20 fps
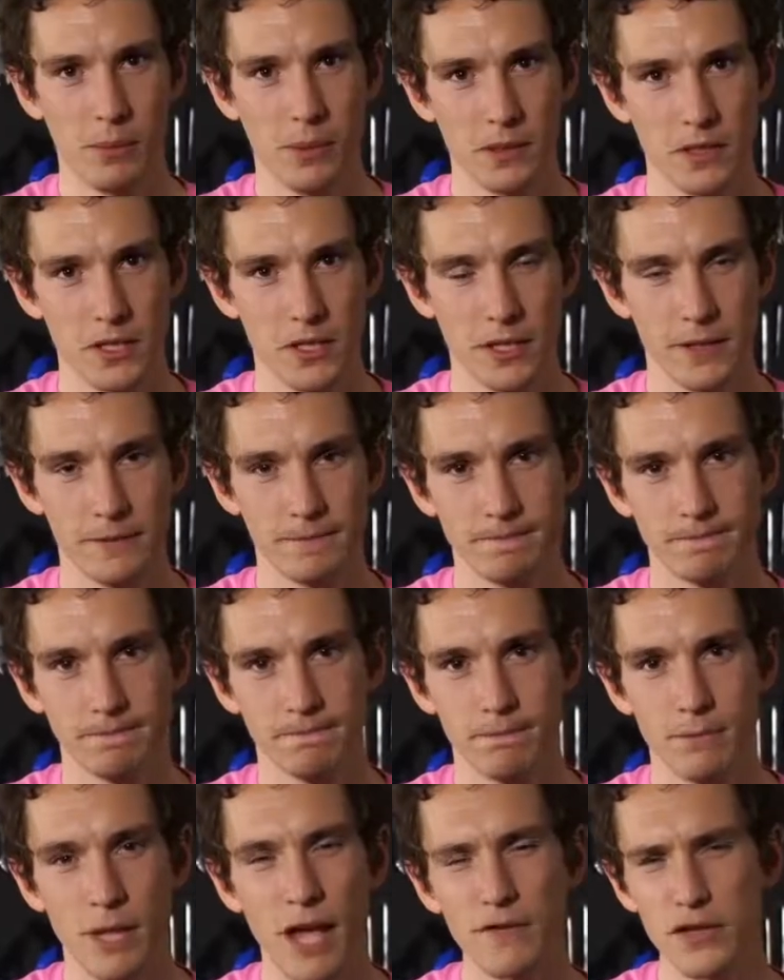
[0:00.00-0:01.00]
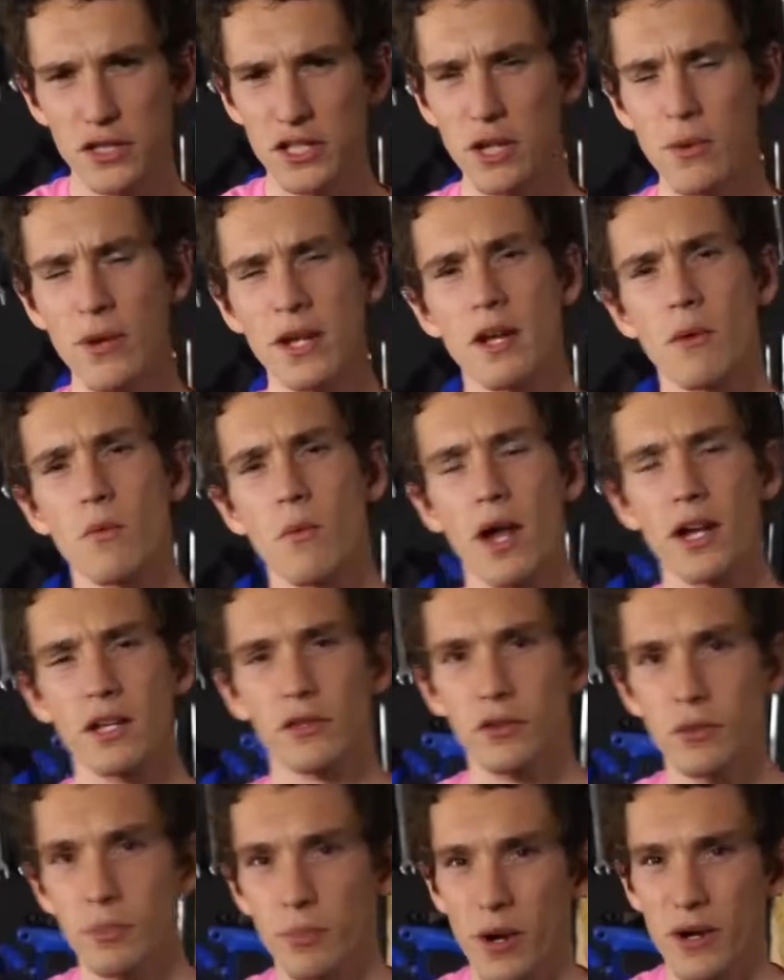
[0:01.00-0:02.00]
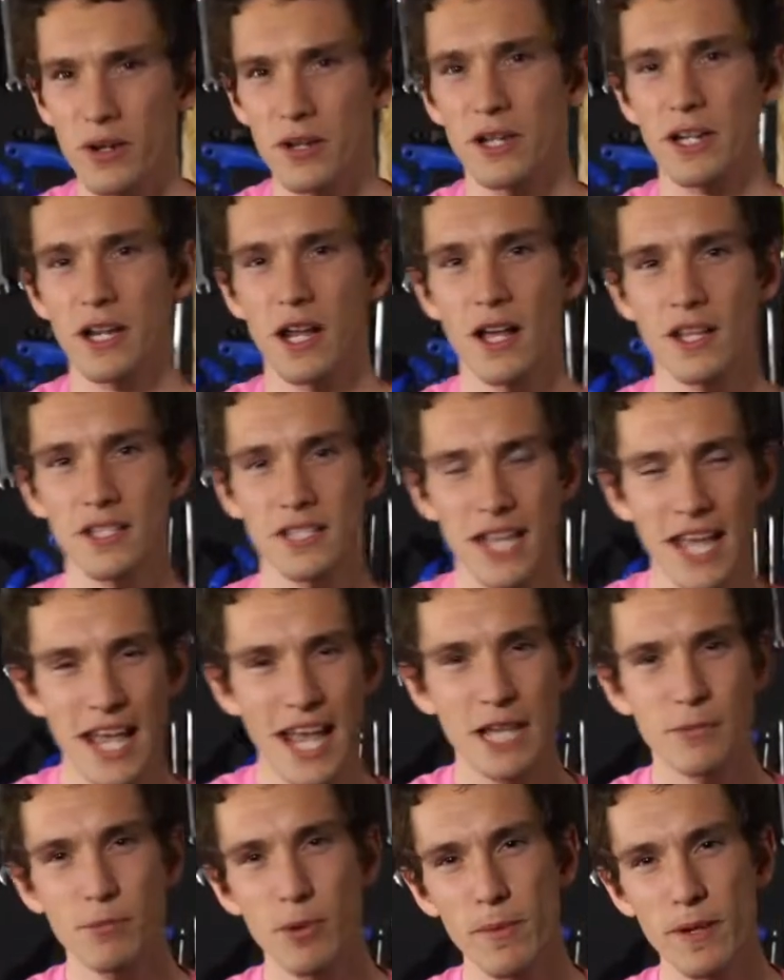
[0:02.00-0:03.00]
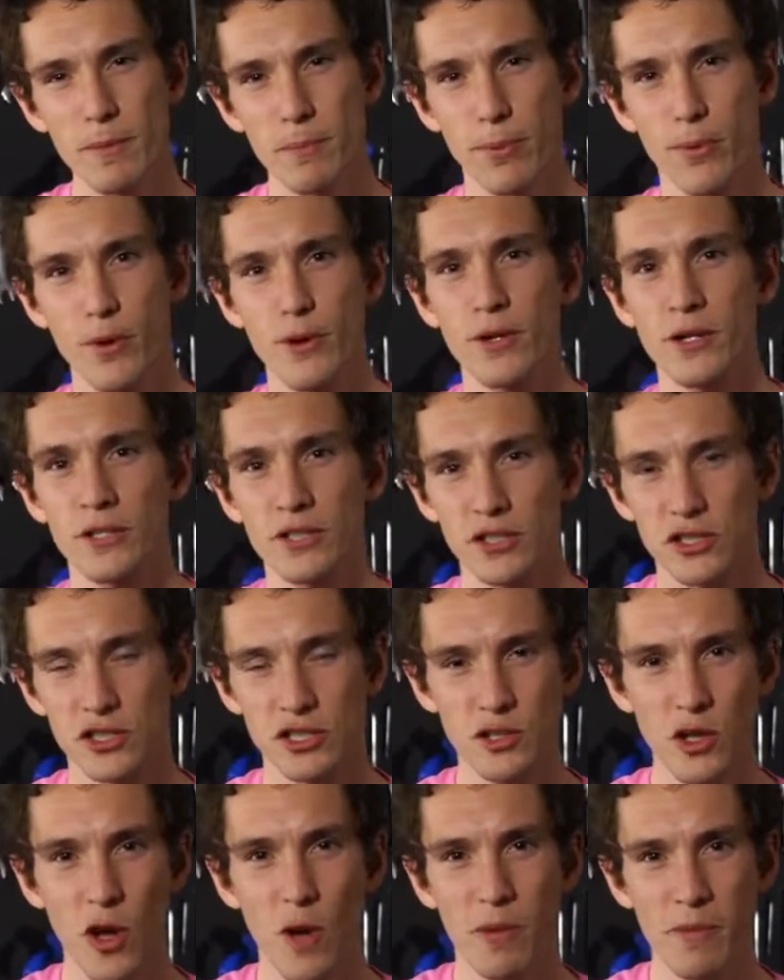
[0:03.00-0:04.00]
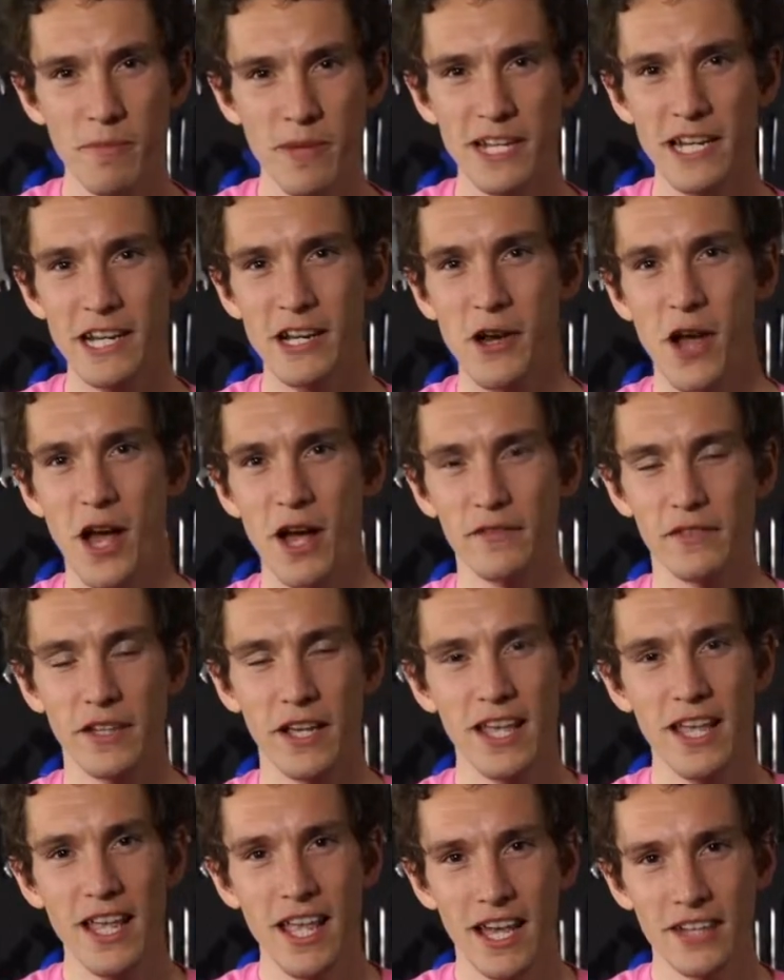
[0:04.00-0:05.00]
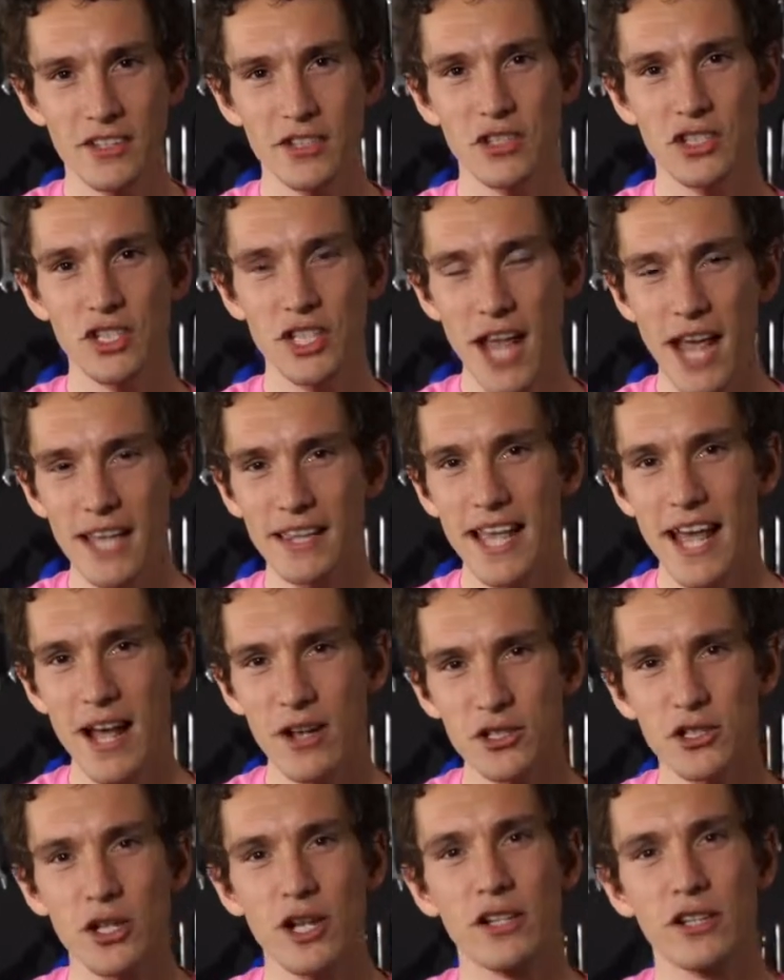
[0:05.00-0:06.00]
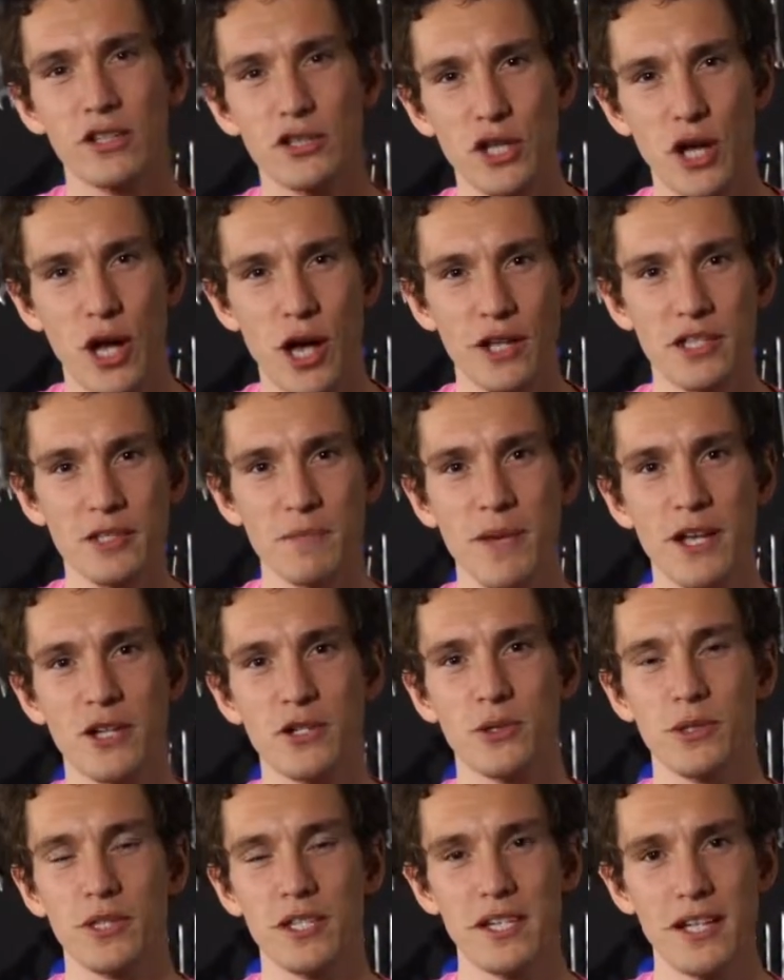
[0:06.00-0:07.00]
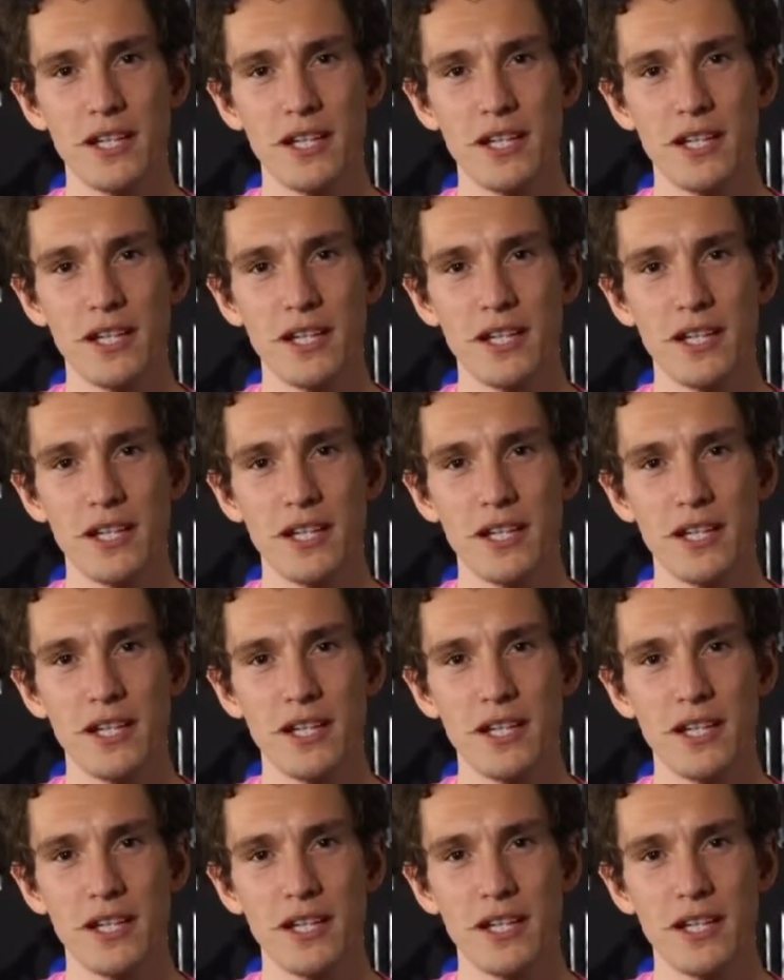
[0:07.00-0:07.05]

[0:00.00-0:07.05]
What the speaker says: puncture. Now, if you do end up riding through broken glass, it's probably prudent to stop immediately after and just check the outside of the tyre to make sure that